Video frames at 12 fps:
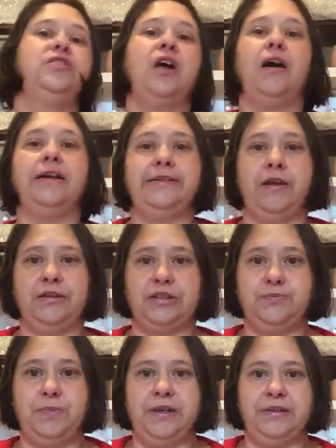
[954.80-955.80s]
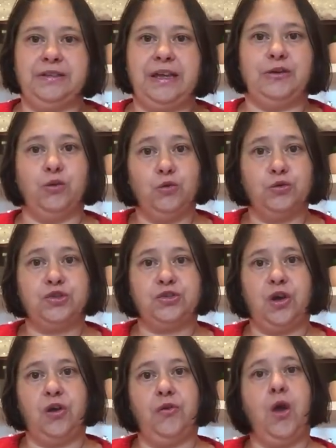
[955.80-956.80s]
darling husband and
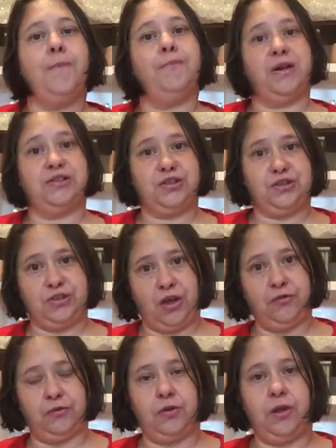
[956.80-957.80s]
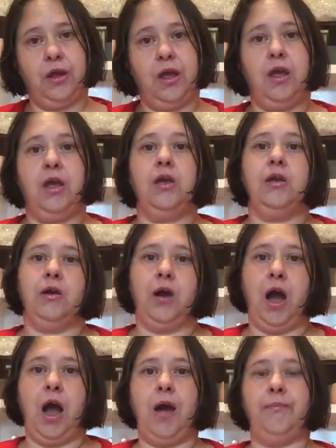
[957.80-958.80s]
also my son,
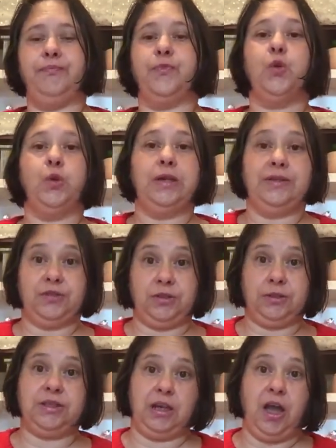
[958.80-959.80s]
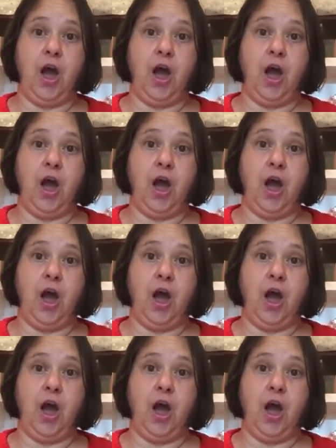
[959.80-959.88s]
who lives still